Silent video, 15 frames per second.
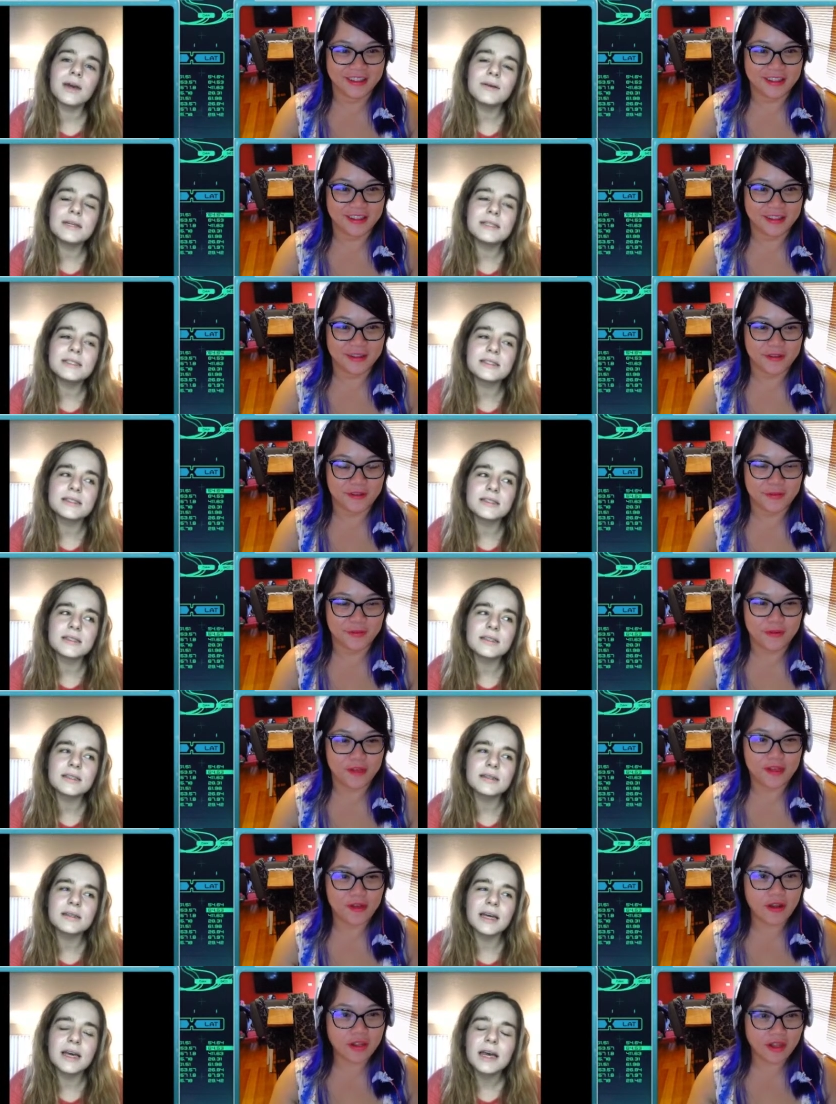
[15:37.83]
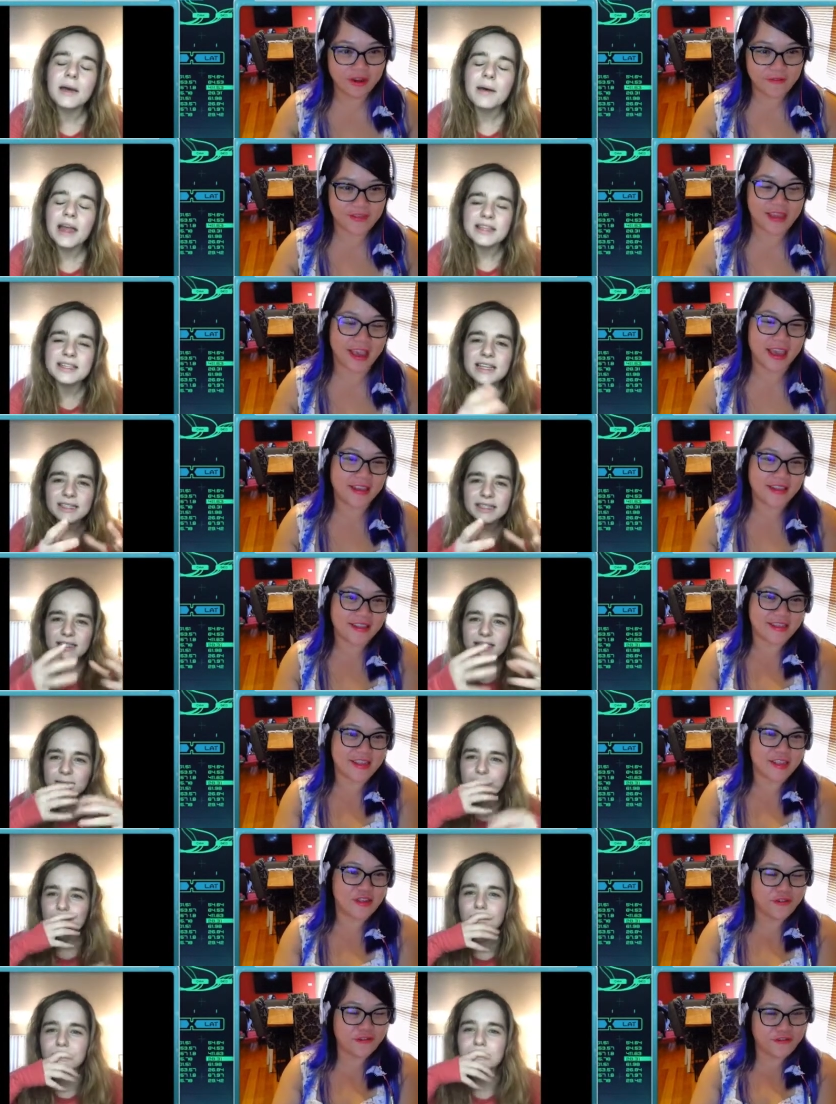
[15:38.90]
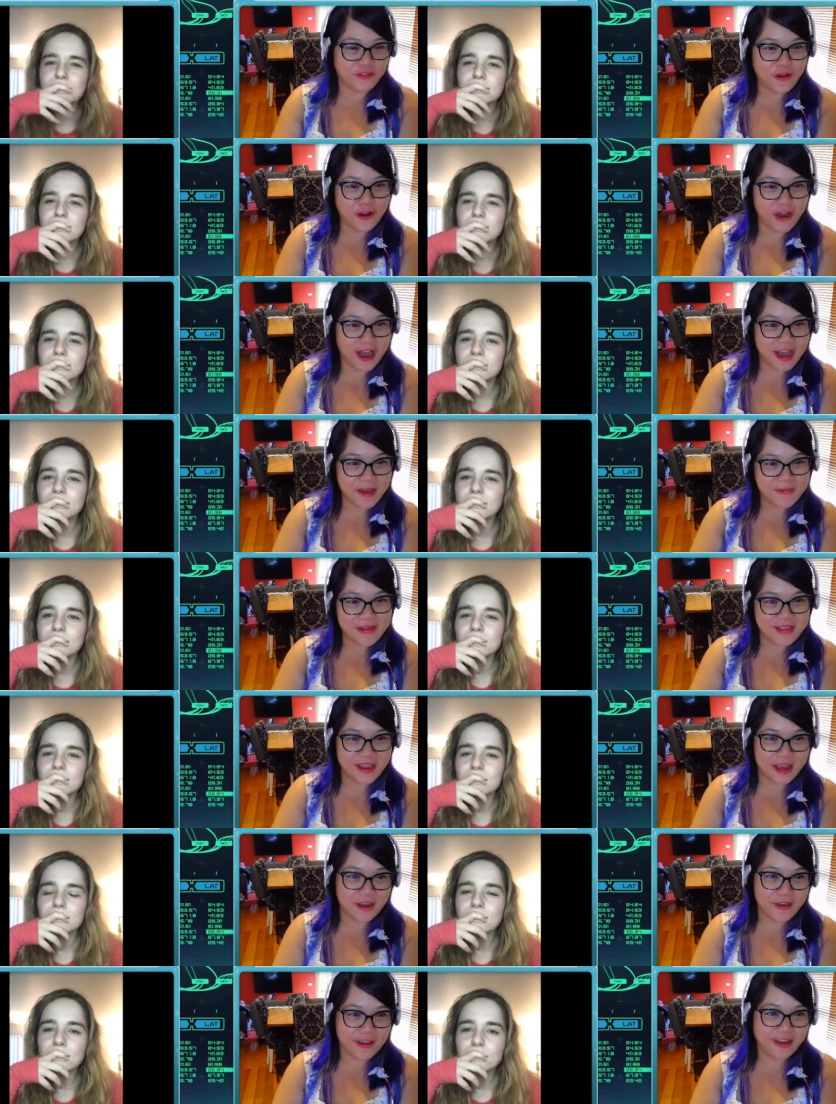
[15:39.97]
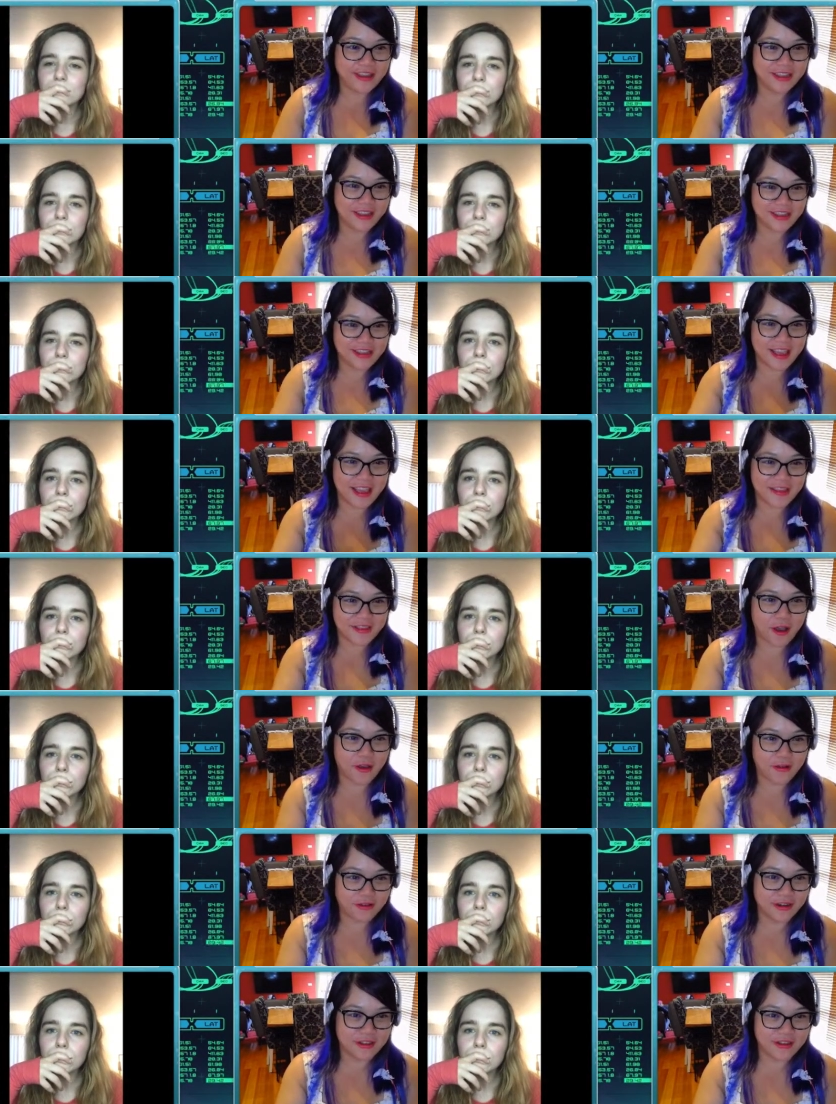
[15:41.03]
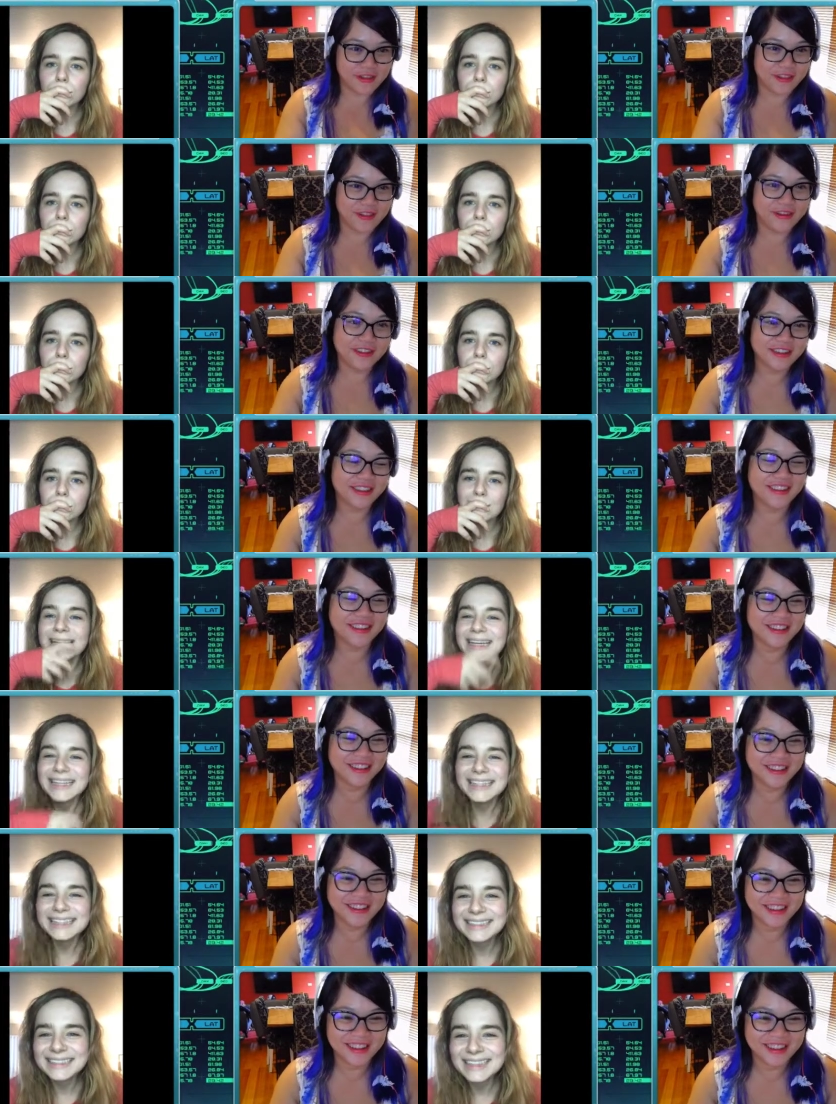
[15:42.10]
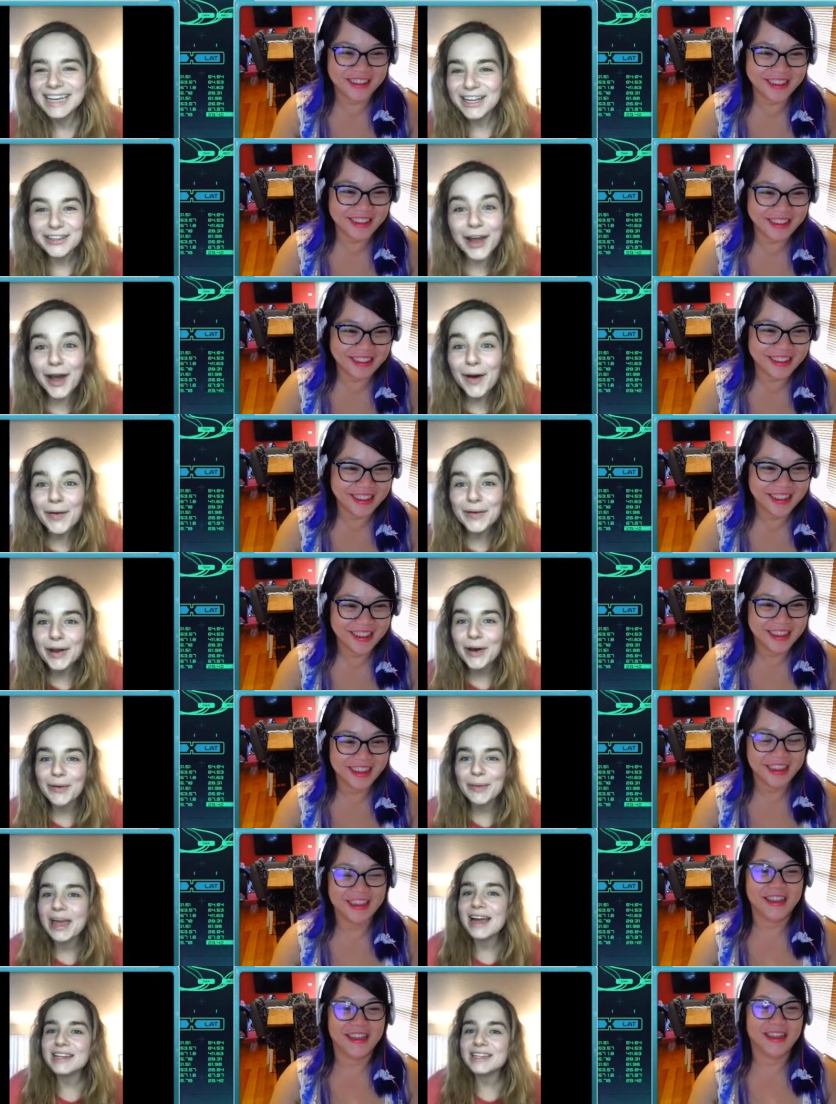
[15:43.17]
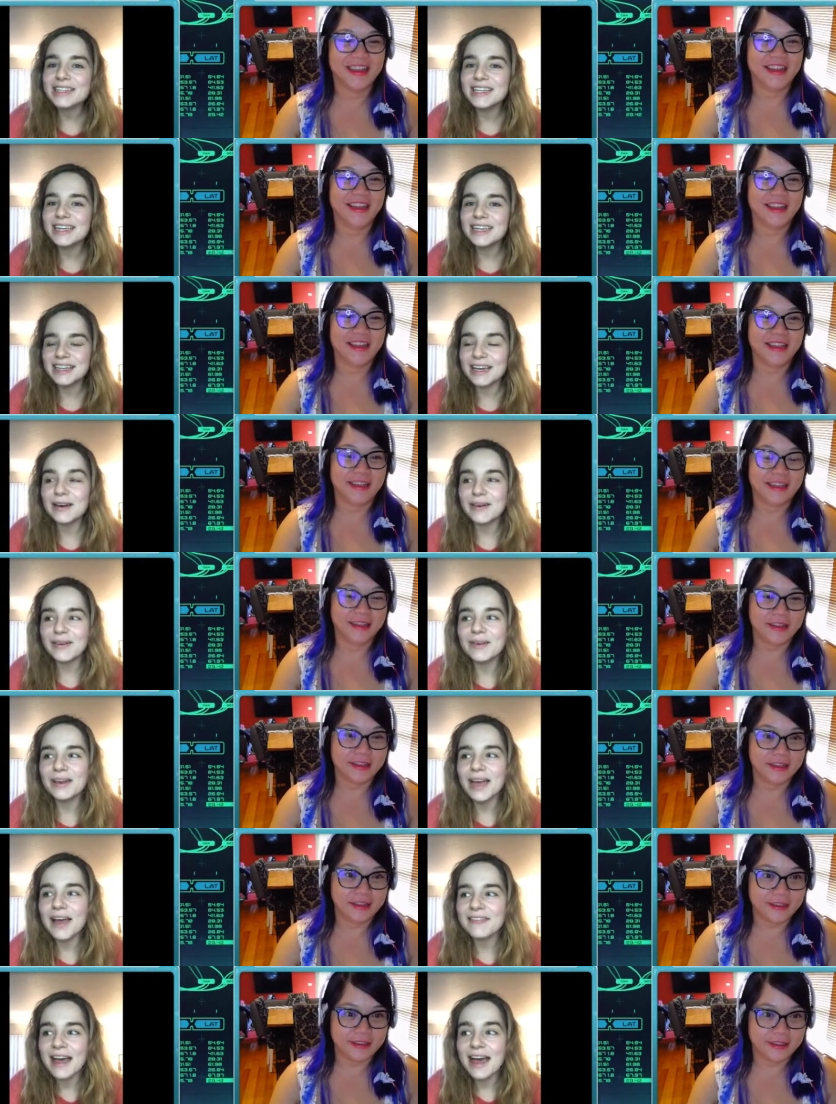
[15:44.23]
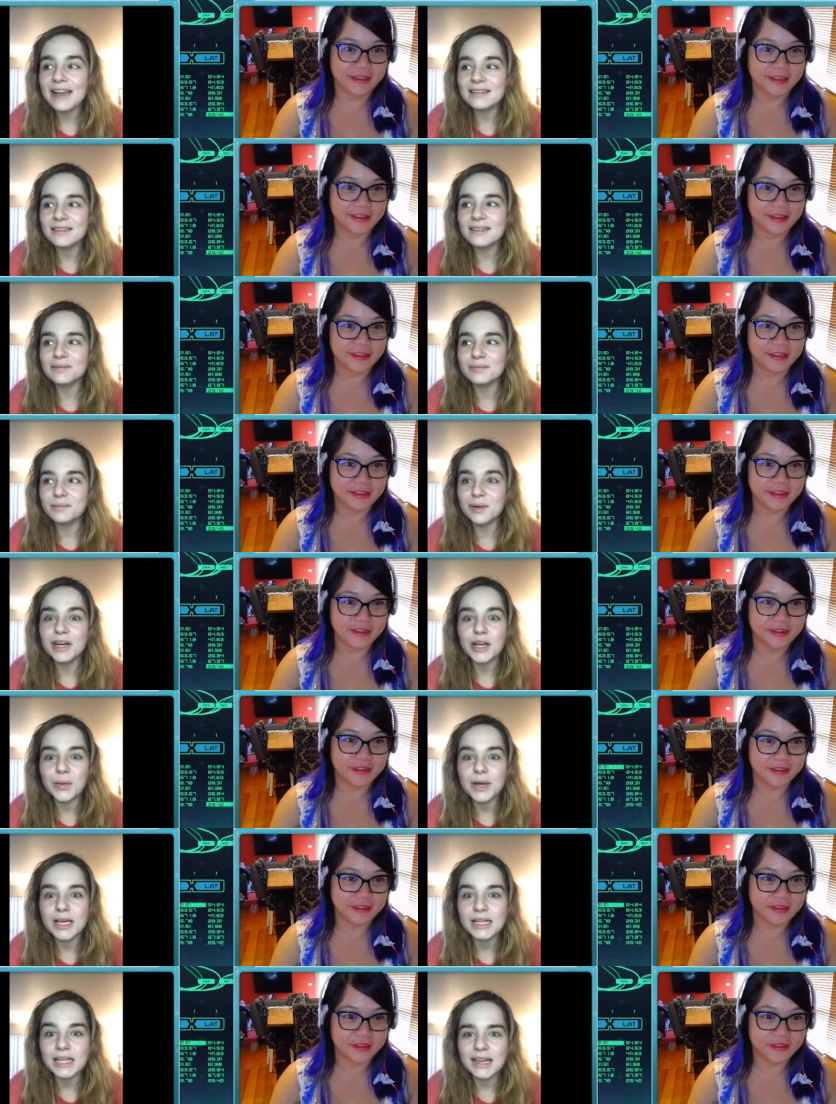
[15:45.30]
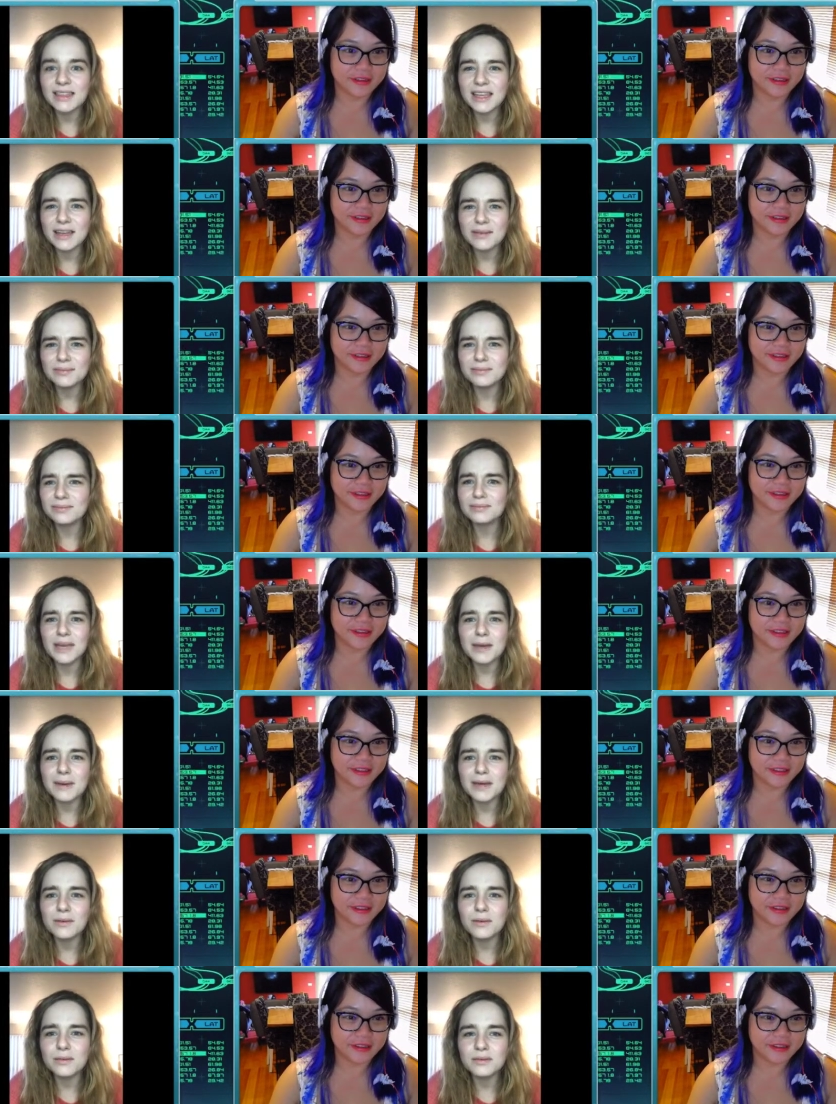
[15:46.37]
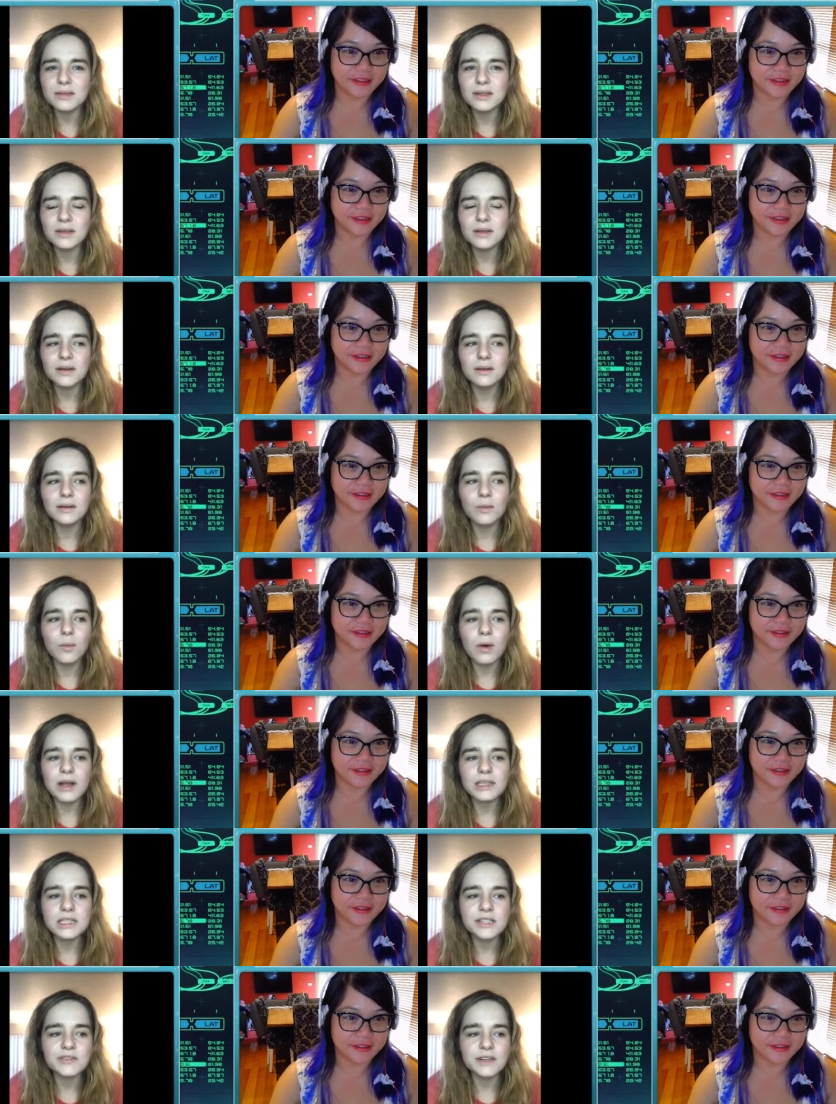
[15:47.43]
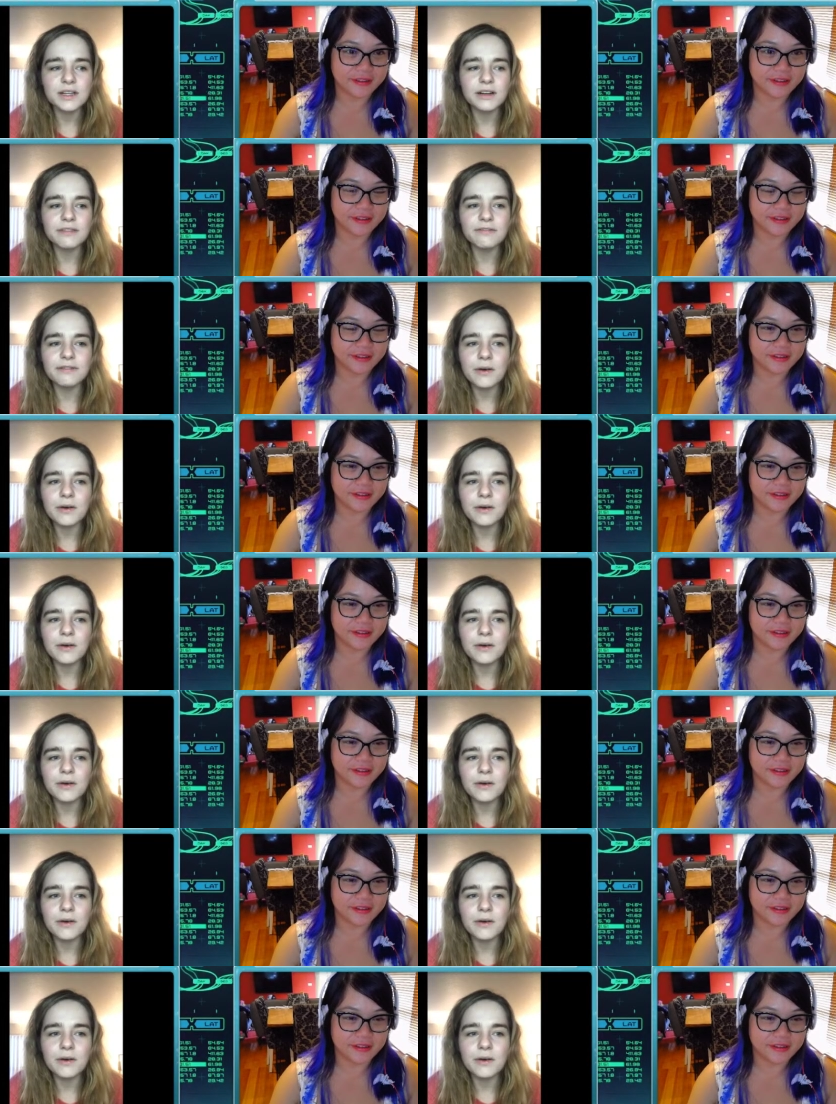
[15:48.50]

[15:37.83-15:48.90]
Speaker 1: it was. Was there a lot of takes? So, did your forearm start hurting because you had to hold it so long?
Speaker 2: No, no, we actually we got that pretty quickly. I think maybe once for